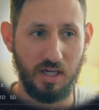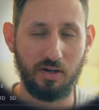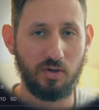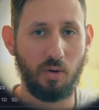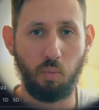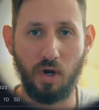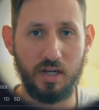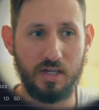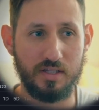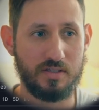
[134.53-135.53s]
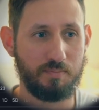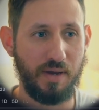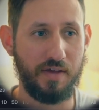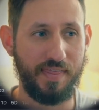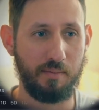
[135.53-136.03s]
I don't know what it is
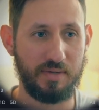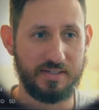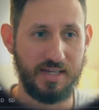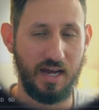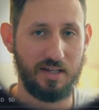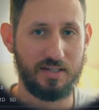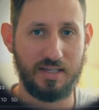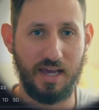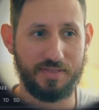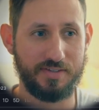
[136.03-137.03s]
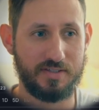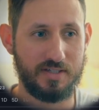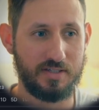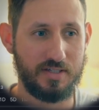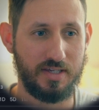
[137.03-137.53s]
about that mentality at the
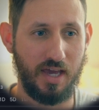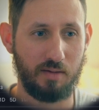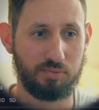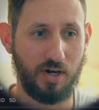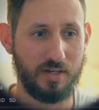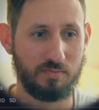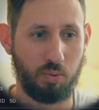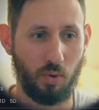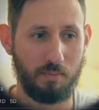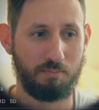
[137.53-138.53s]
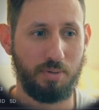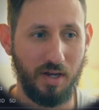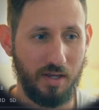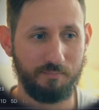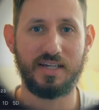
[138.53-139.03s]
60k price point,
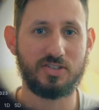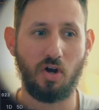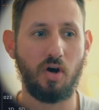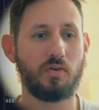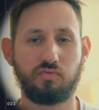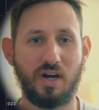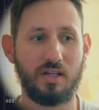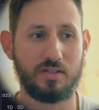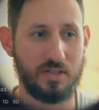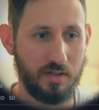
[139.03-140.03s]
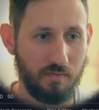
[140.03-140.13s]
but it's all relative.